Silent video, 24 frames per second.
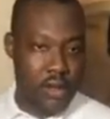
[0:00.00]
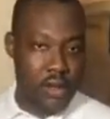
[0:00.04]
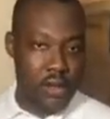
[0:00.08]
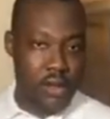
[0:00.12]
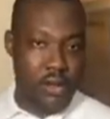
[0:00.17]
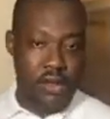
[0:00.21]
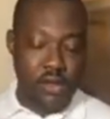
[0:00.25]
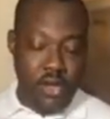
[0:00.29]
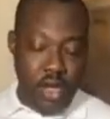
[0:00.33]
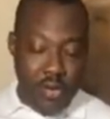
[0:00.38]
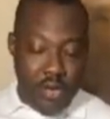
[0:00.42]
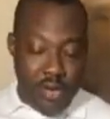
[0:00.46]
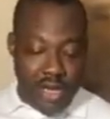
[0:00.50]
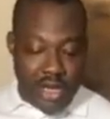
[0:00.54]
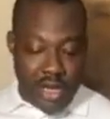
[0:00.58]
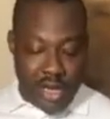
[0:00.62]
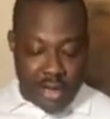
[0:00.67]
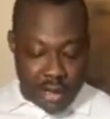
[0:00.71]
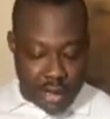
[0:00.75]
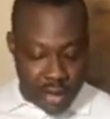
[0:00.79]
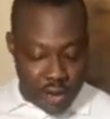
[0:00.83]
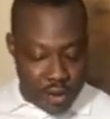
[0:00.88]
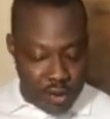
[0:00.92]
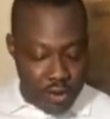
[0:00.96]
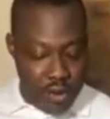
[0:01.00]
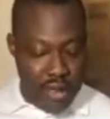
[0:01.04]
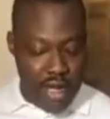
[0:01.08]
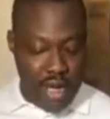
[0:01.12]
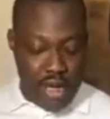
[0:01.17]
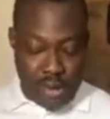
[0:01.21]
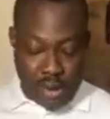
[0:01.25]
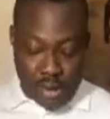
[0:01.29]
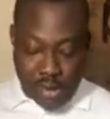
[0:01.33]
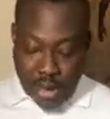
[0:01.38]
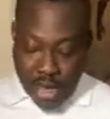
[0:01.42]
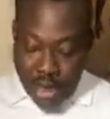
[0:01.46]
So immediately you know that
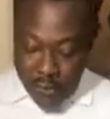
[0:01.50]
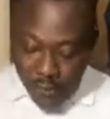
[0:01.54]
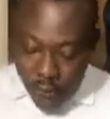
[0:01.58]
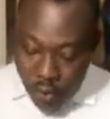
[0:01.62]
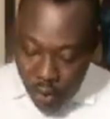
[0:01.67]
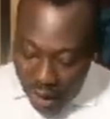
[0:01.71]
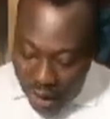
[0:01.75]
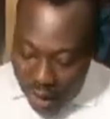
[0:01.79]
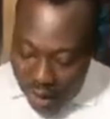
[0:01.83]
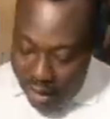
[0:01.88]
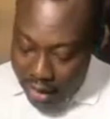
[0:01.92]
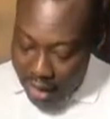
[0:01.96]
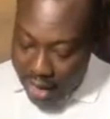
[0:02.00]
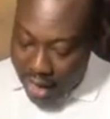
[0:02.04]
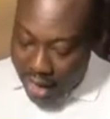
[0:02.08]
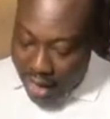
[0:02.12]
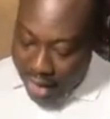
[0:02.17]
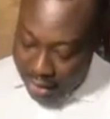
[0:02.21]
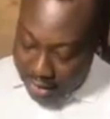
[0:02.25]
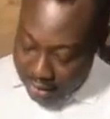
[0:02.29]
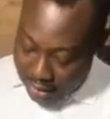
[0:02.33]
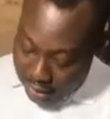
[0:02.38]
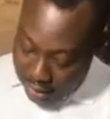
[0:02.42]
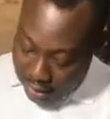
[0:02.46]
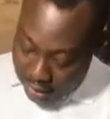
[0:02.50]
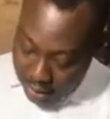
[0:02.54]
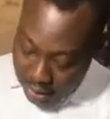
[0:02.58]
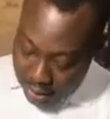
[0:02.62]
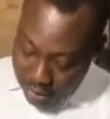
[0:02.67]
if you add 8%